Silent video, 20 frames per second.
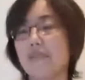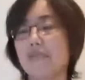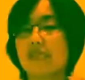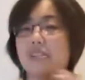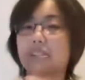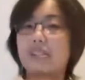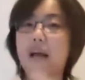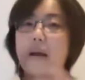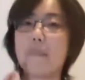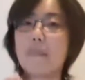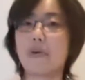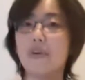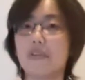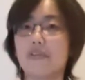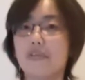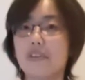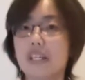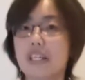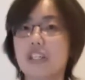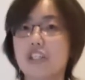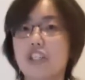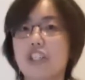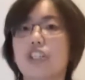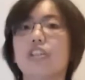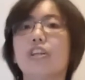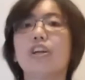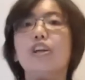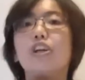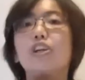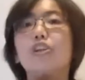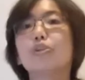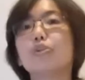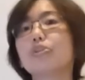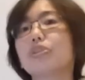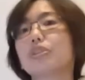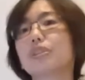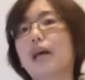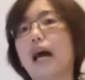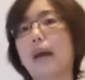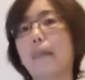with slight modification to the
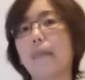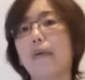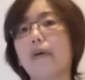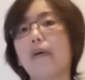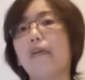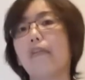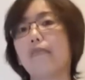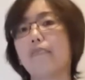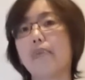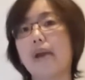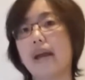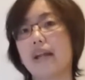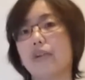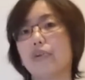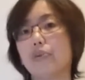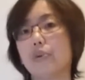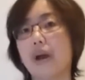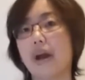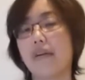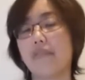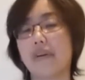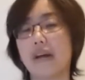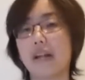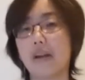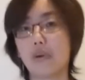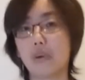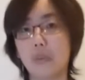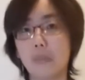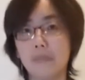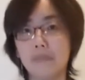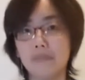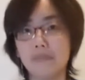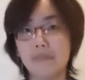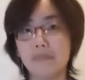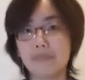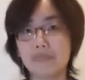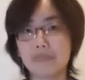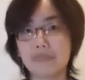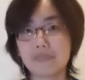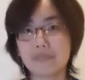type of pet you have at home.
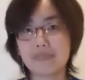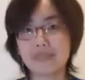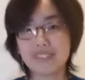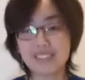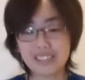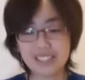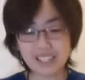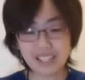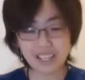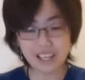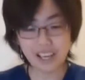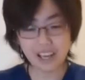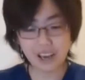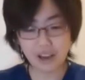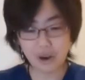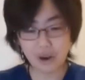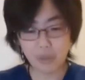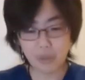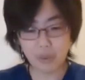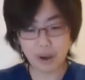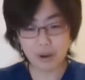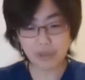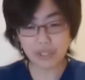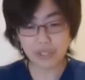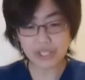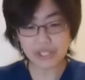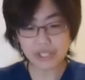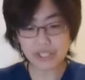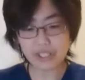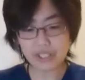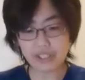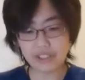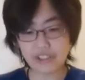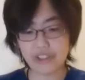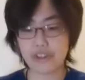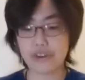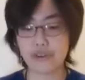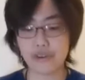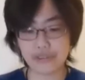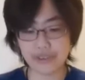Well, Kiki,
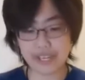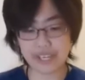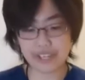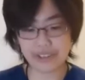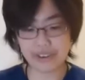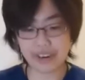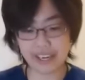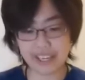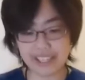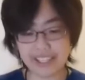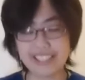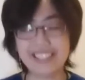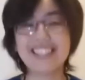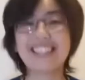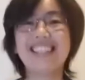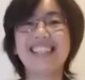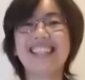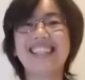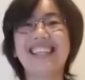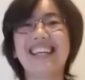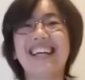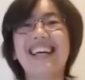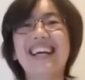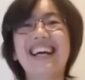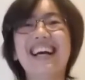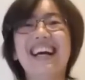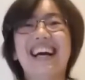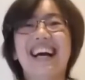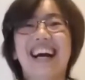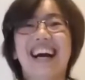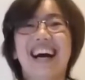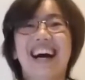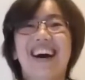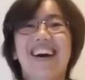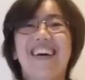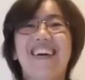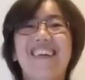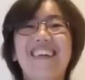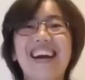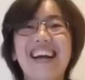you're all ready, right?
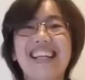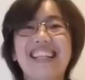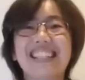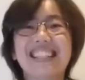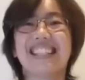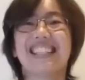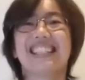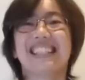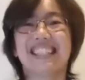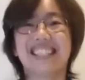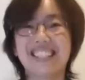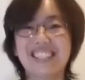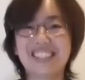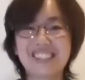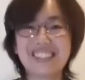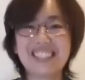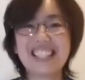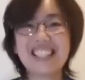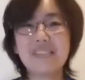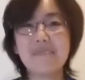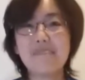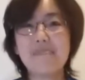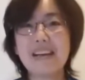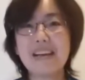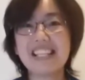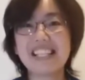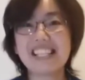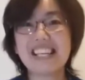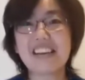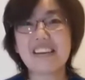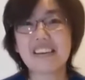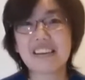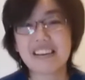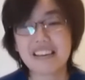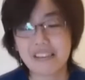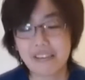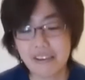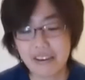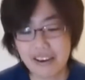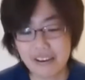All right. So this basic
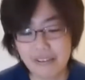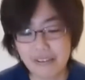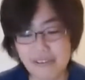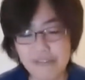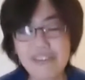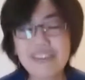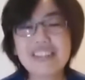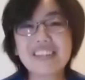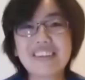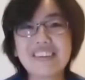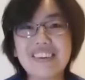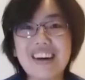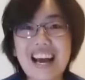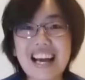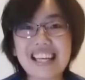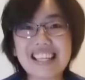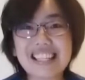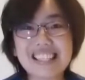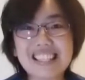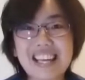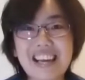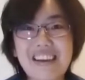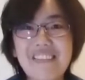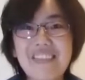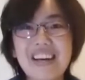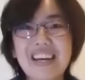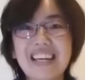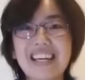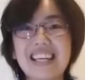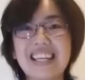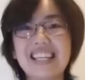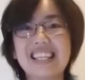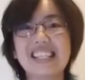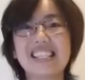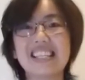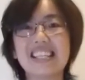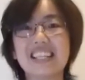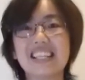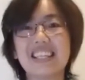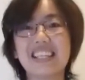physical exam is
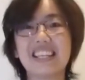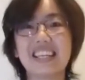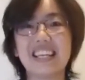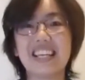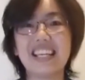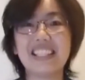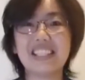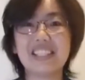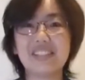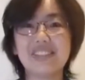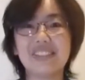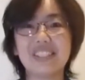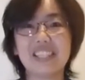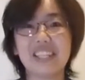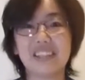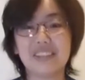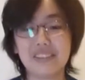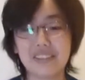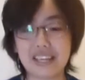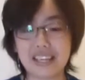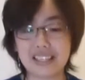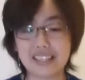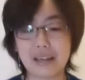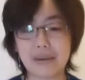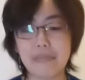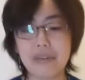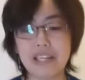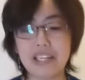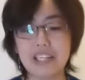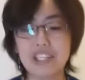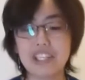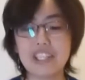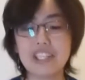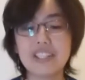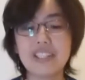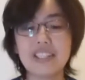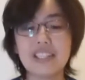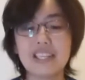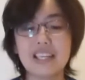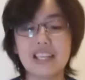a head to tail examination,
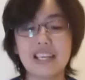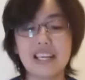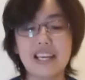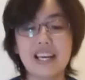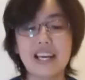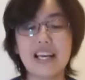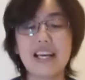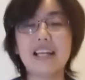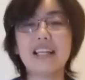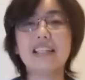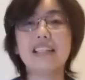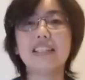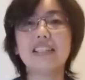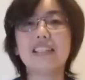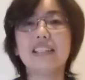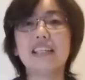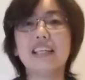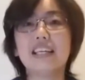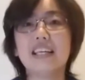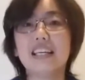and